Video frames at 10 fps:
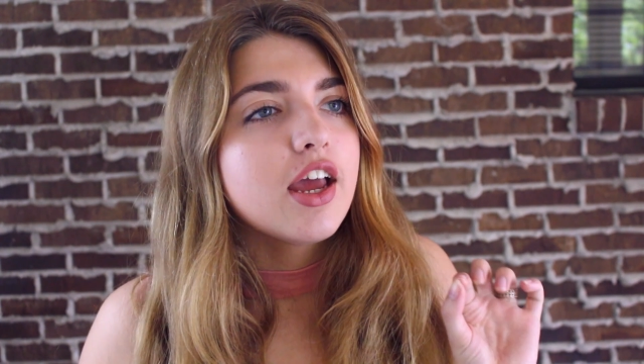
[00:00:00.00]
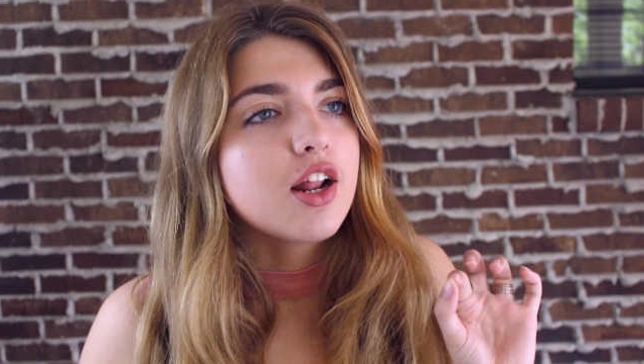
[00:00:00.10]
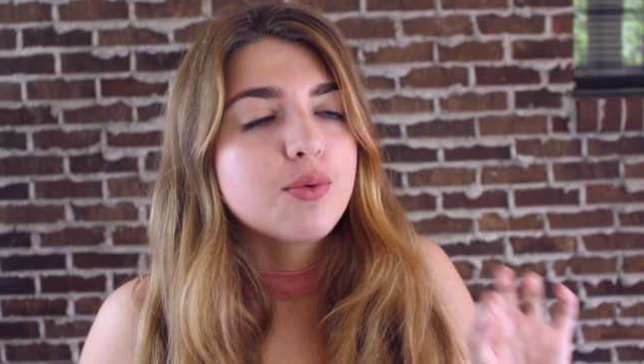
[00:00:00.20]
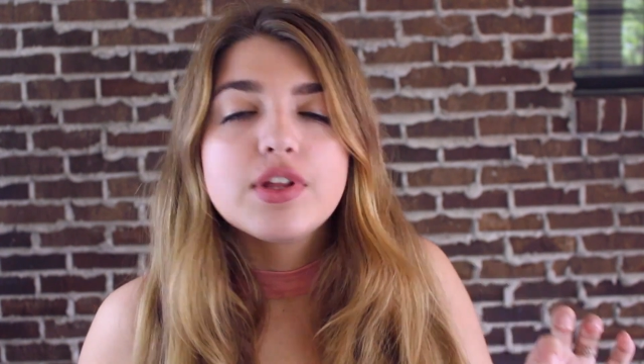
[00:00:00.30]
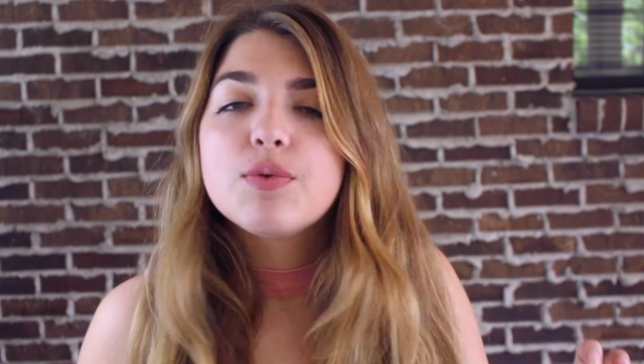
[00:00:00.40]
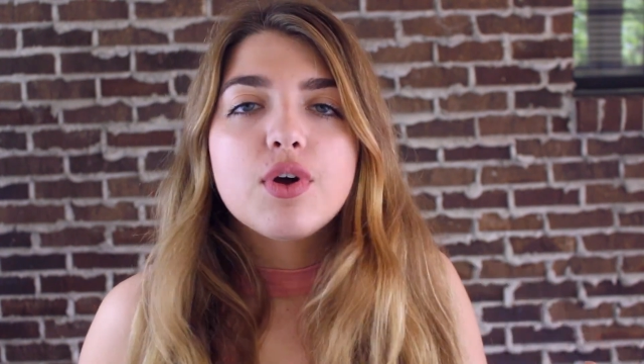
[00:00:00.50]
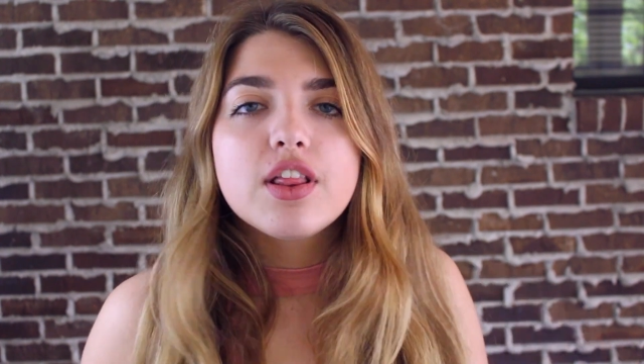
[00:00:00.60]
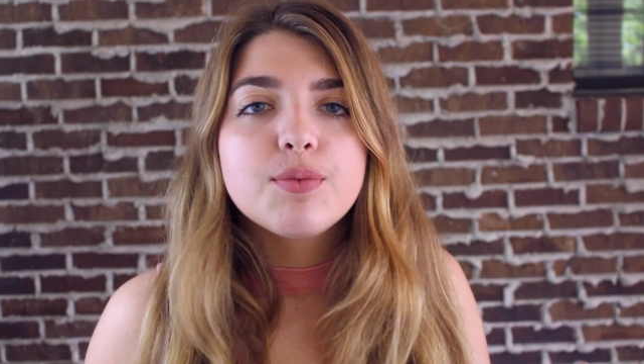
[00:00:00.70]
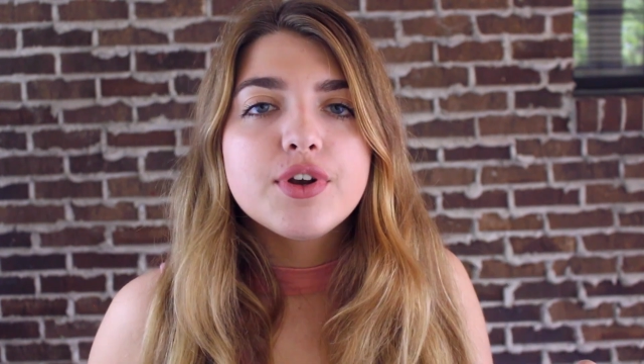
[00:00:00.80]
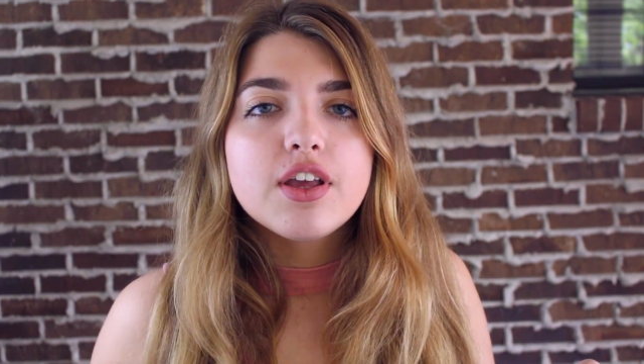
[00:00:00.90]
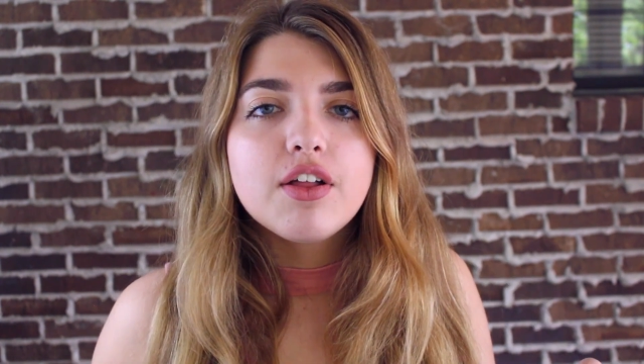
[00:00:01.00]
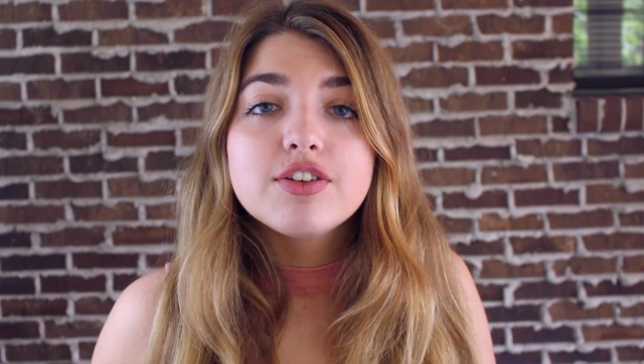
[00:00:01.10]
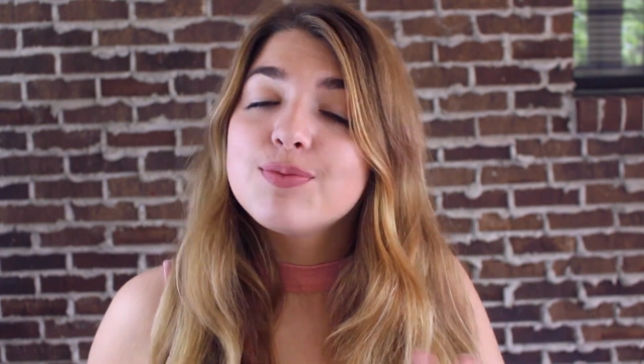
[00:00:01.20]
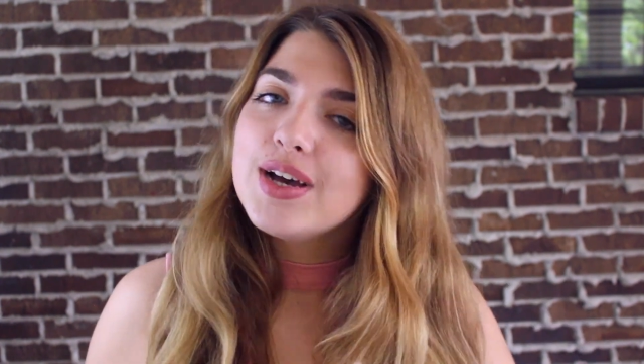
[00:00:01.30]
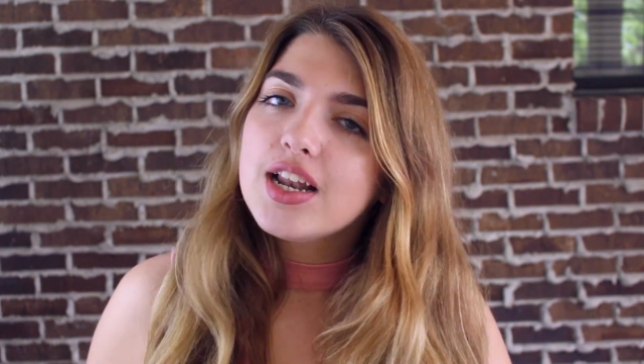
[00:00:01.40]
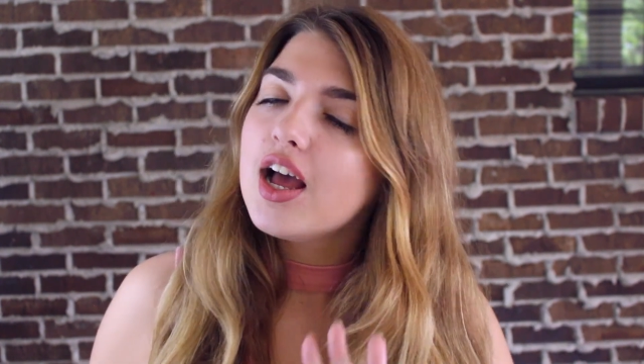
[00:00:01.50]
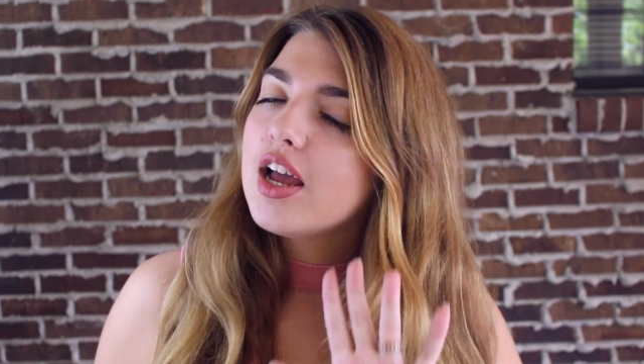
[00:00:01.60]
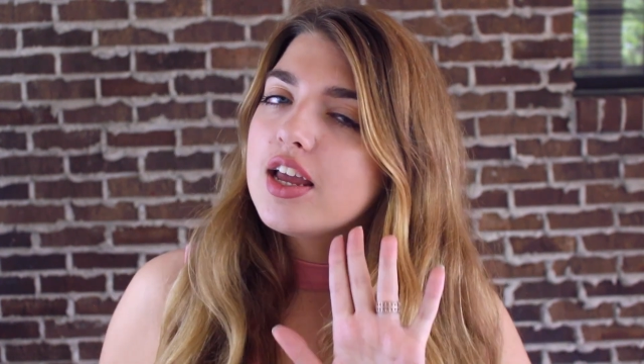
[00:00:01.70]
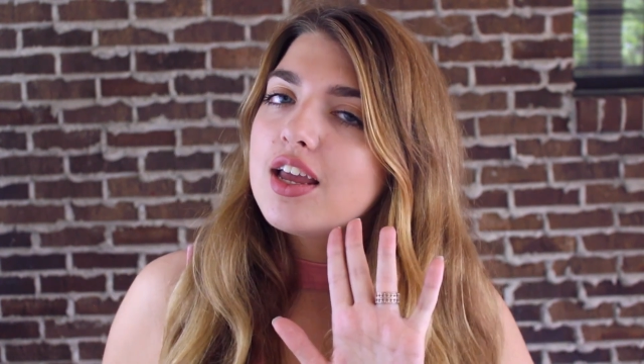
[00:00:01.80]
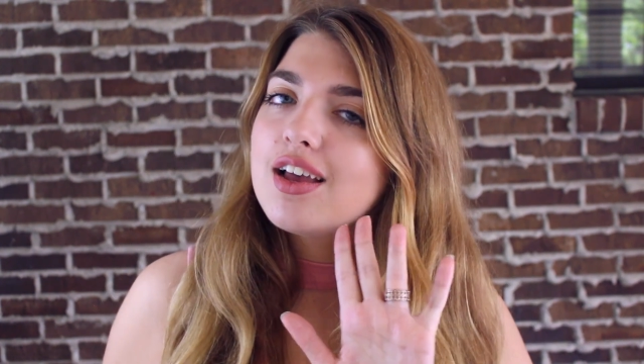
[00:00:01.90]
and I really wanted the pretty colors, but
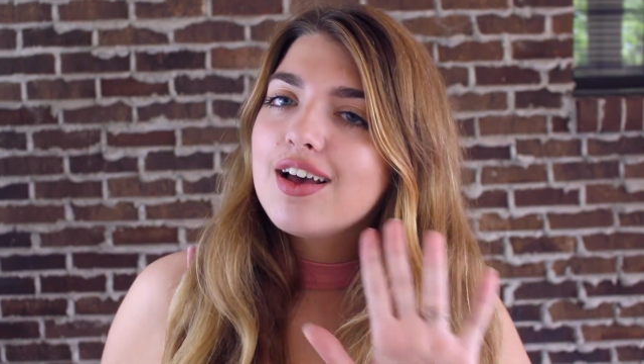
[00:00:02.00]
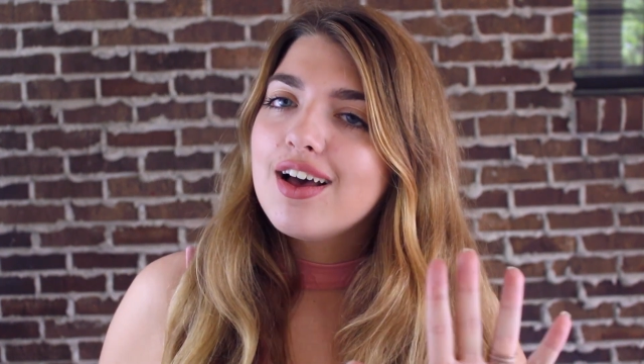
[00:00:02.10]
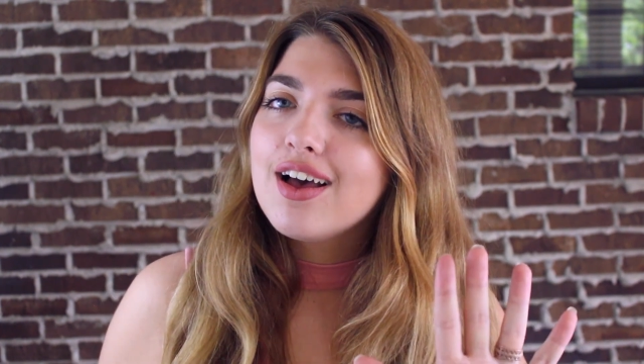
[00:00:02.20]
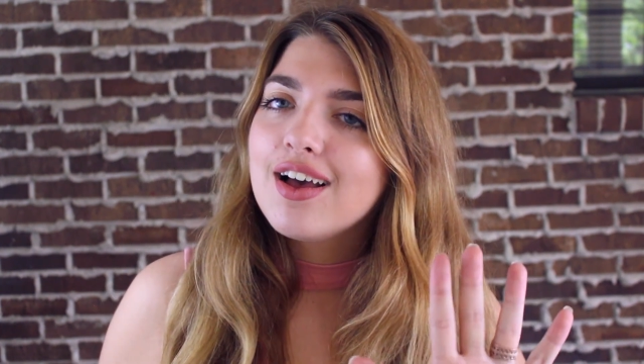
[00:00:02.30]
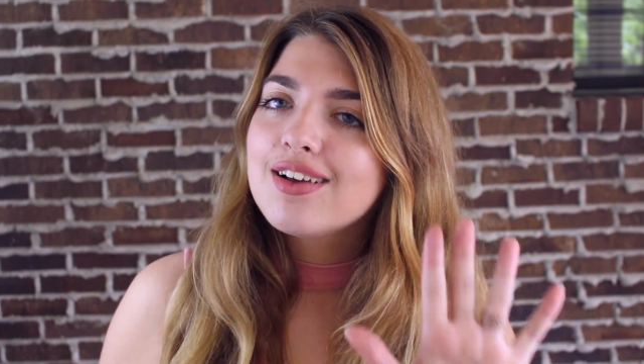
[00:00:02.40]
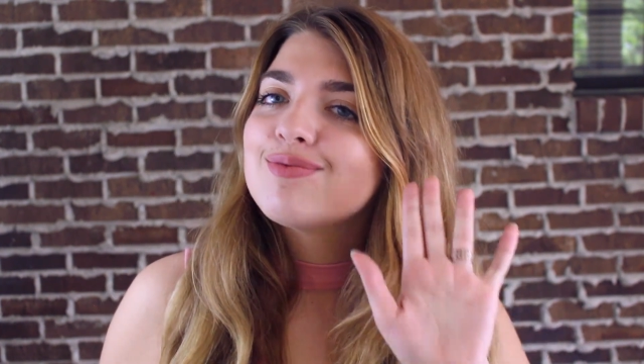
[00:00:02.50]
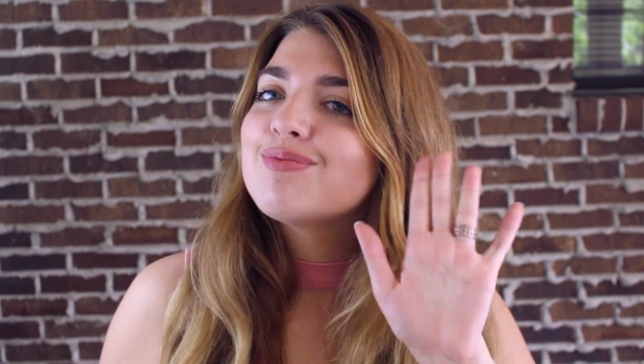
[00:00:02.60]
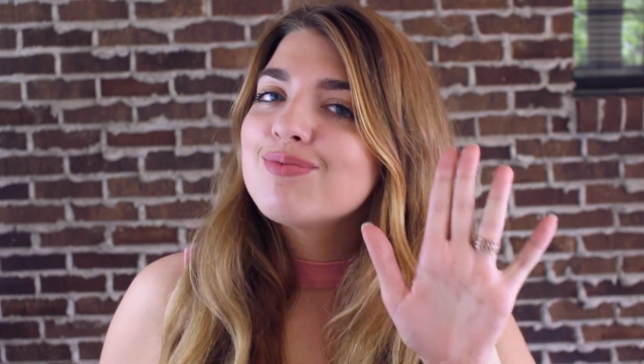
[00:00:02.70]
I